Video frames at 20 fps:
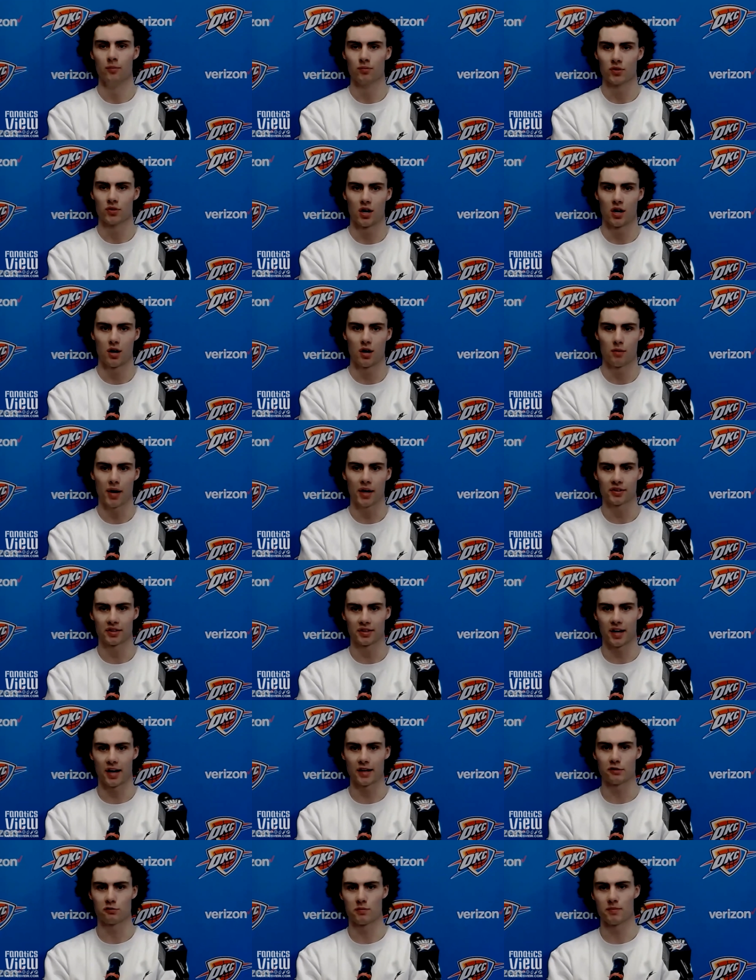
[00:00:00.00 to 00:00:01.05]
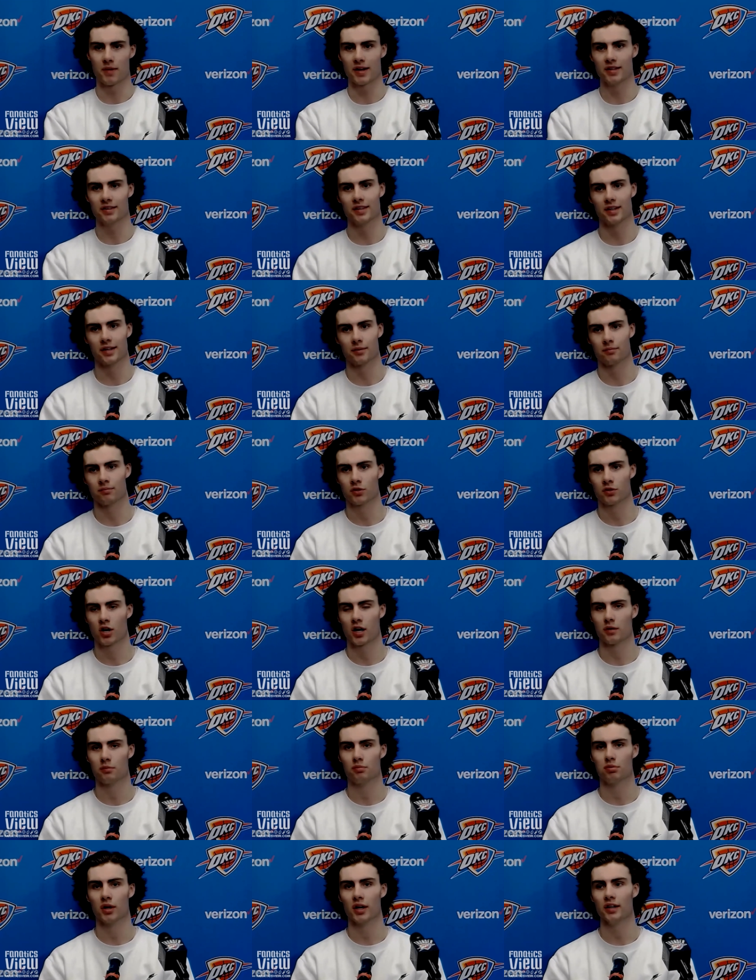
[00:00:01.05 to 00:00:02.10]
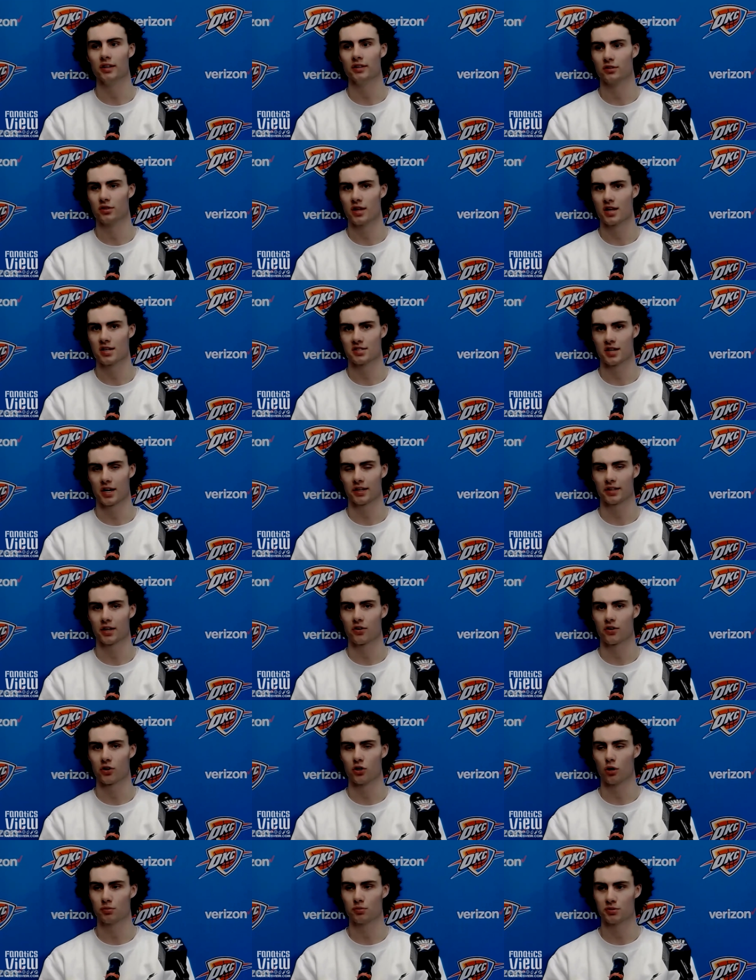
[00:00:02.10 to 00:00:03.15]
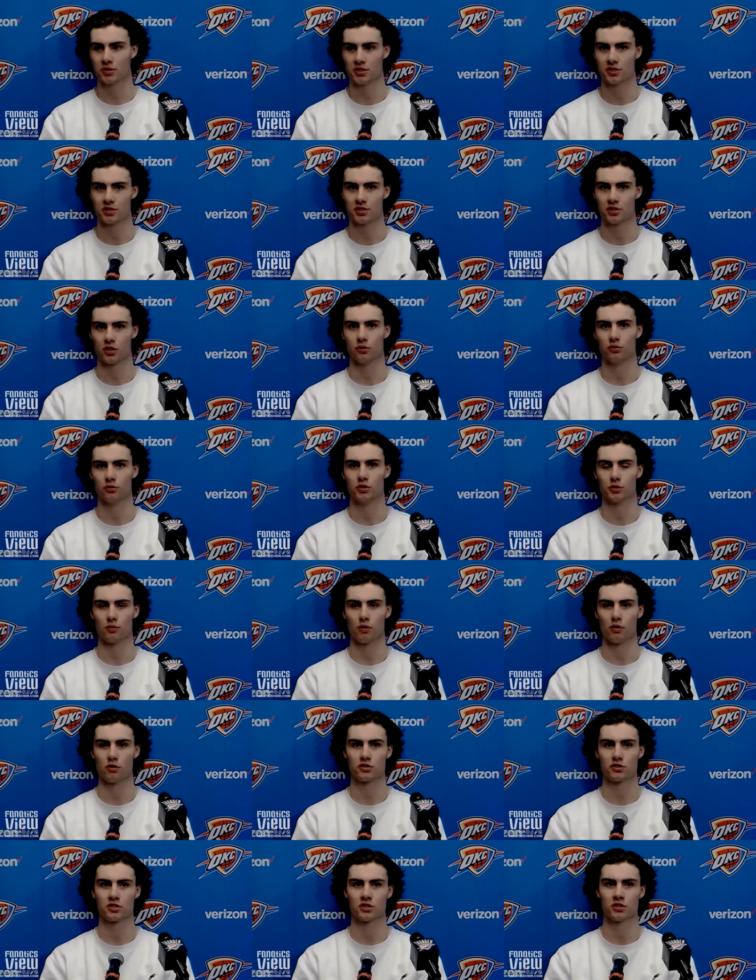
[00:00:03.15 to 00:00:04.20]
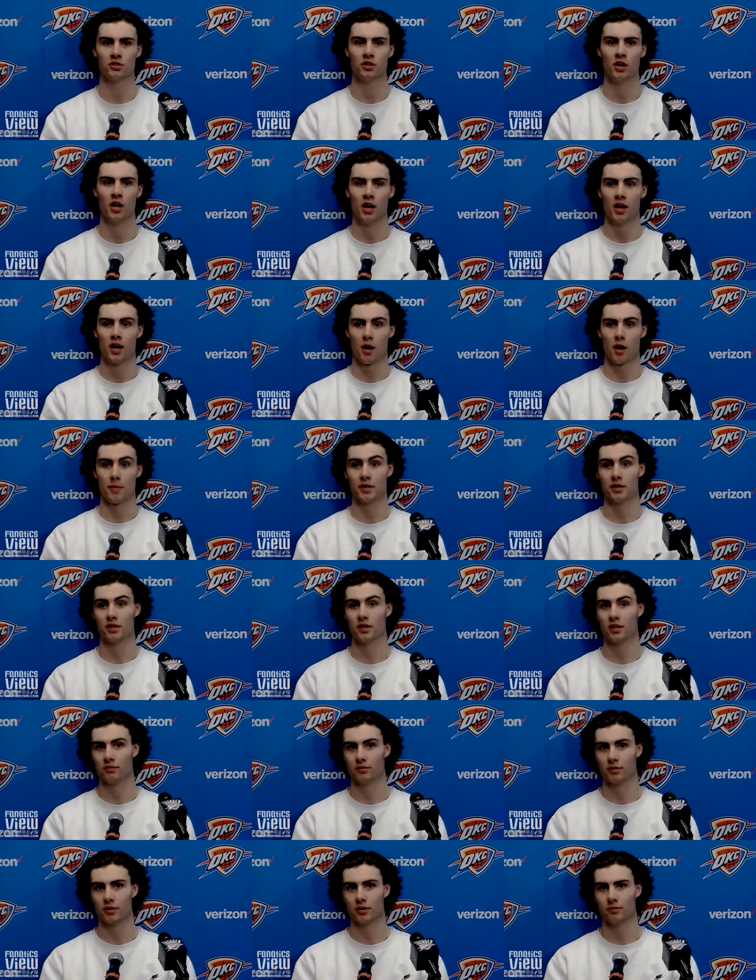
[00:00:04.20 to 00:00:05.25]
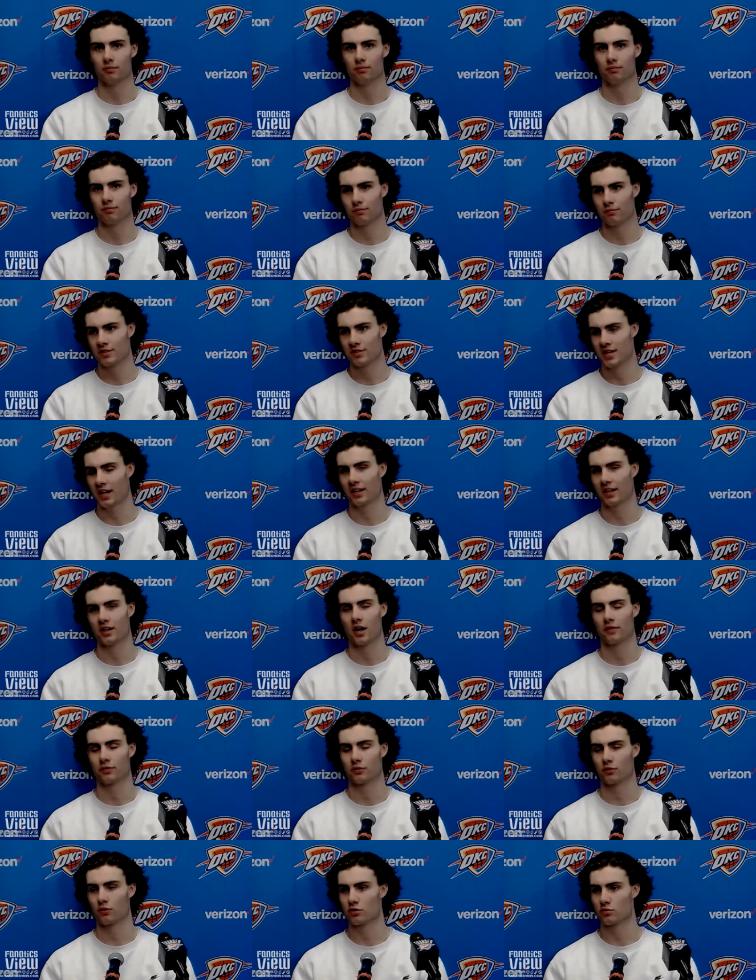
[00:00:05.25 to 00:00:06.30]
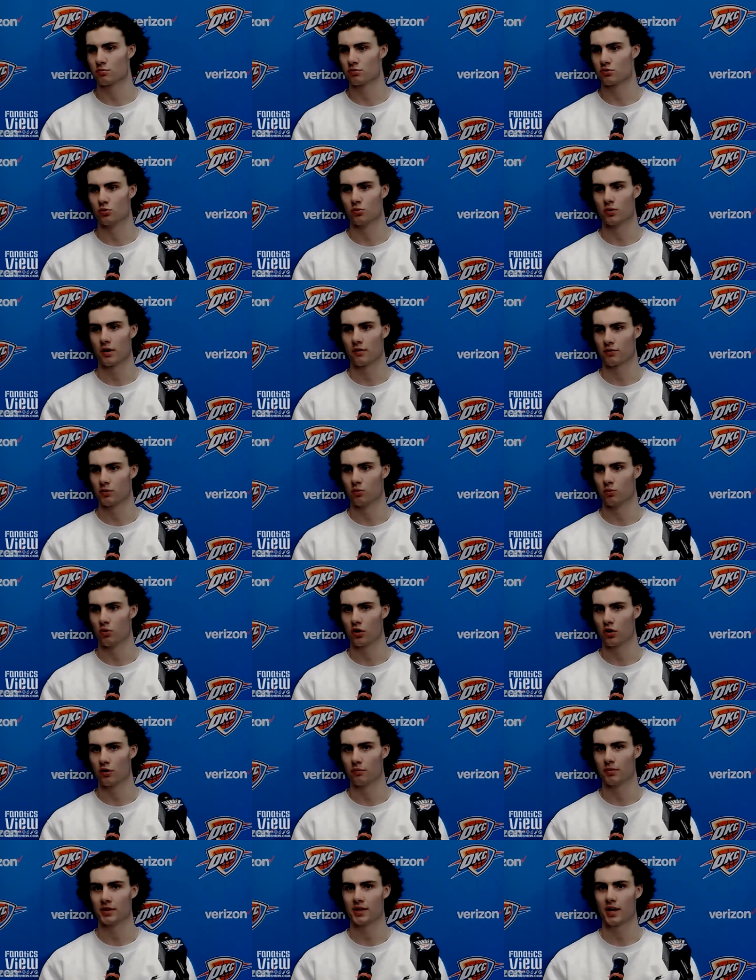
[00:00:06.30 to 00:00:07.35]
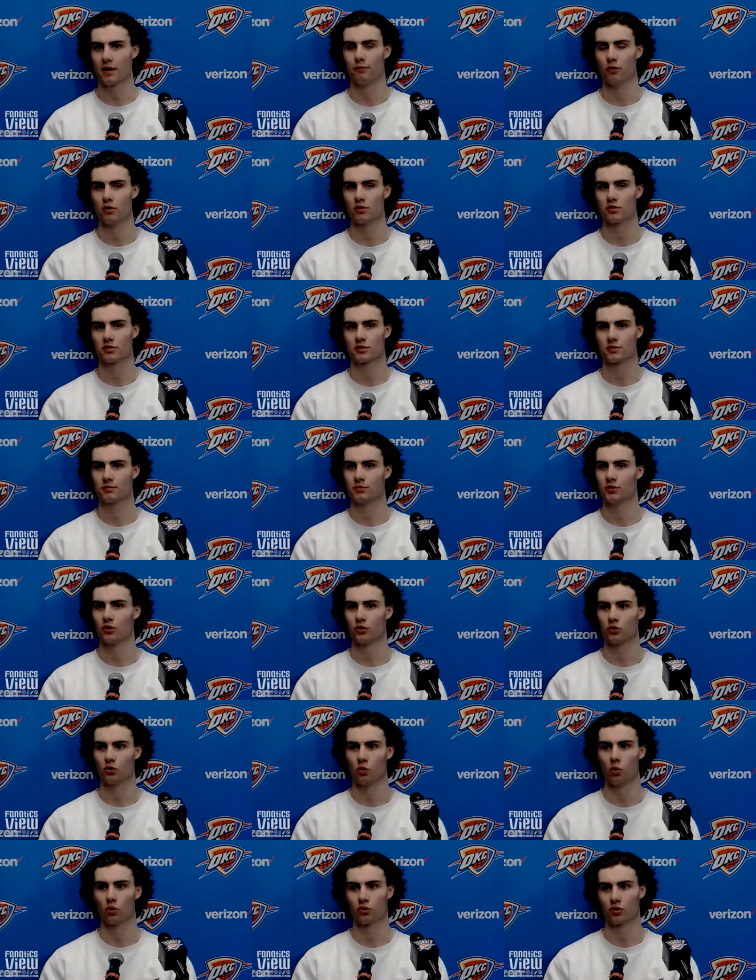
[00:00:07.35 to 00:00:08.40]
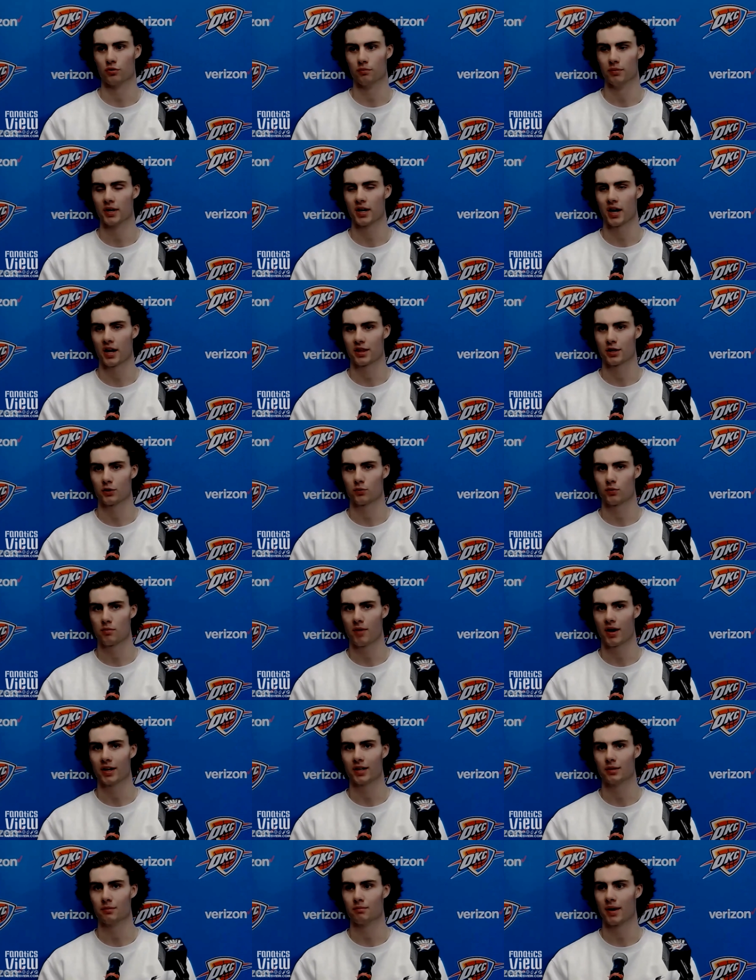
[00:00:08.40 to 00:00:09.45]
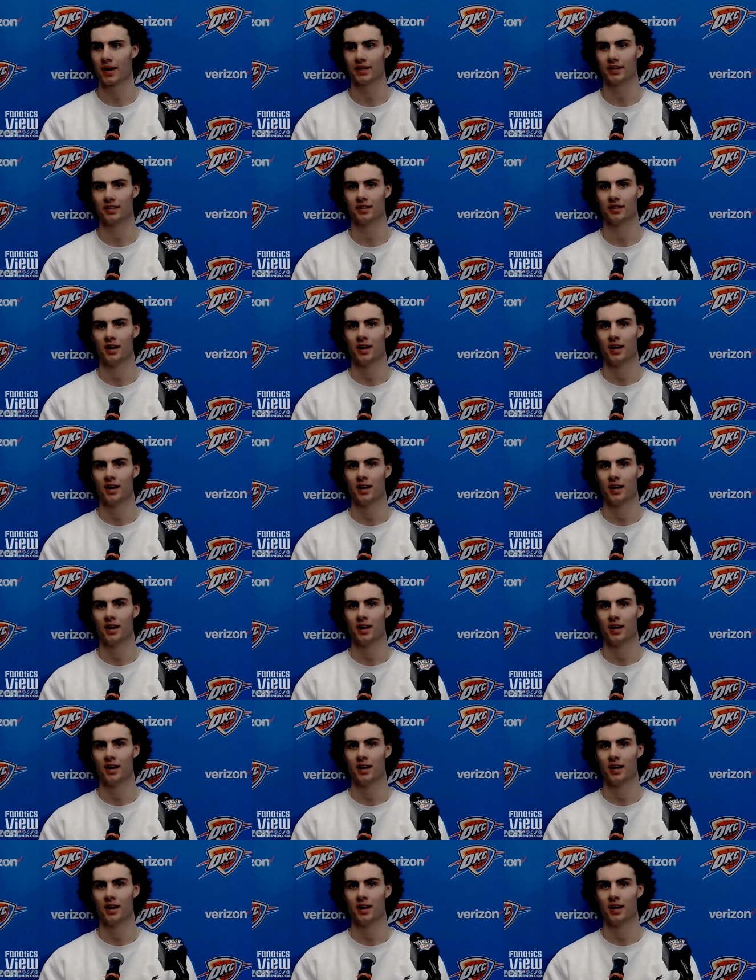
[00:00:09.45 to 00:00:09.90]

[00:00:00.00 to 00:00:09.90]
um, out the gates we made them kind of play to their secondary options. You know, DeRozan. I mean, the the second half DeRozan was doing whatever he wanted, but that first you know quarter and a bit, I think we made him make.